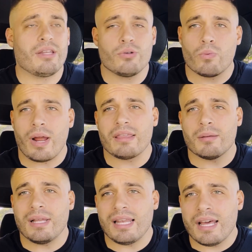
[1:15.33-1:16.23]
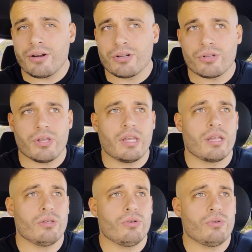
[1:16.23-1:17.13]
do write them a letter so they
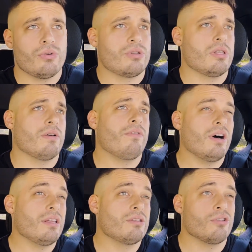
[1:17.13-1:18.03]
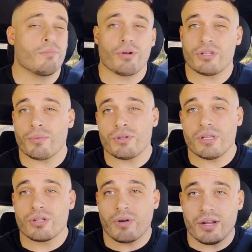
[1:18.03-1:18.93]
can use the funds to principal's
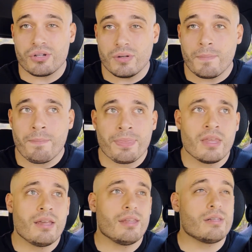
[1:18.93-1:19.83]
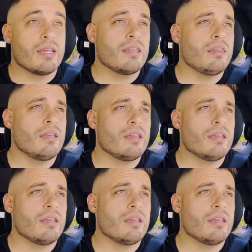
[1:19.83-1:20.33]
discretion. The second thing